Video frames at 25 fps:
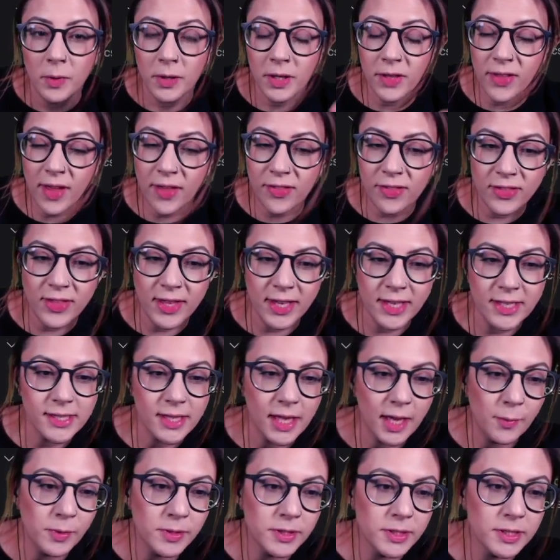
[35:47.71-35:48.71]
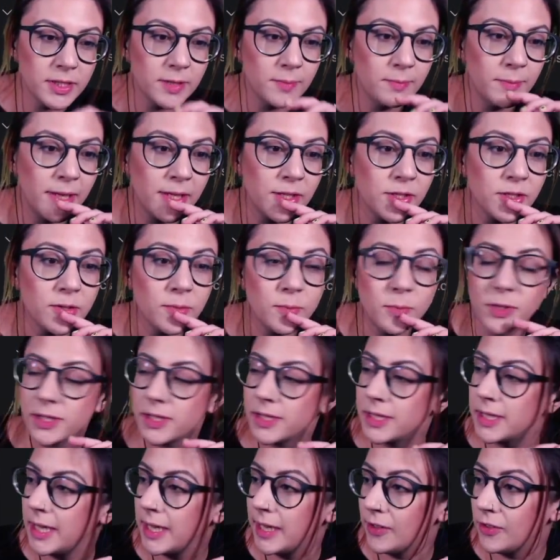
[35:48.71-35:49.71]
of the other things that I wanted to mention was
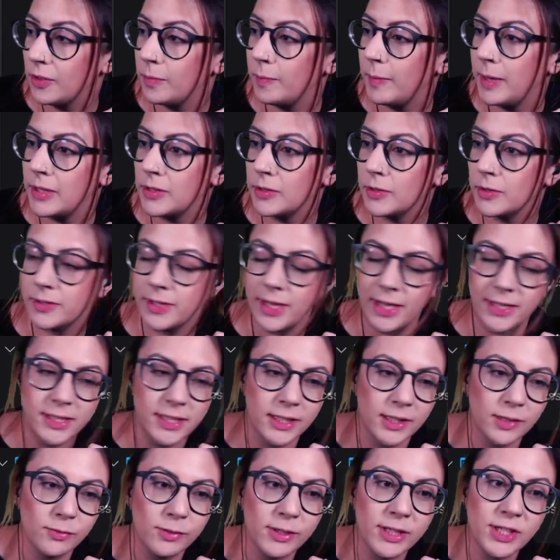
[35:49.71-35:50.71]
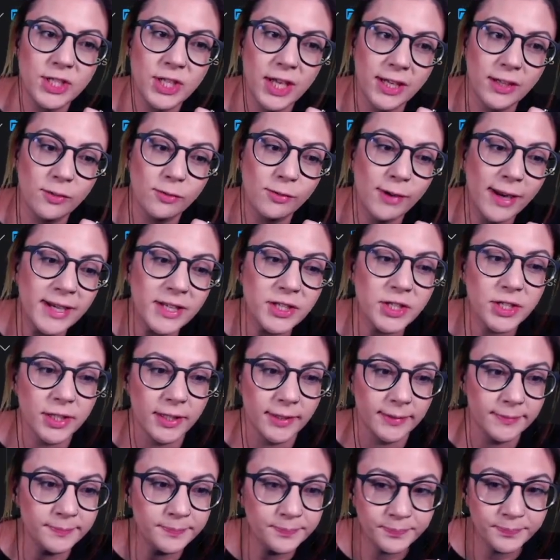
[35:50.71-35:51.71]
the incremental static
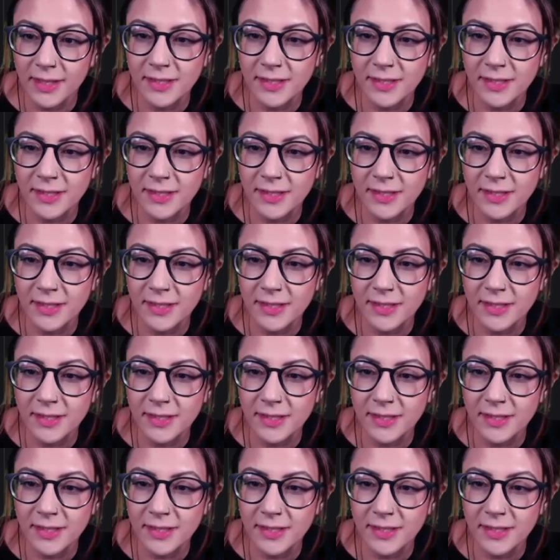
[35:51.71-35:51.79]
regeneration.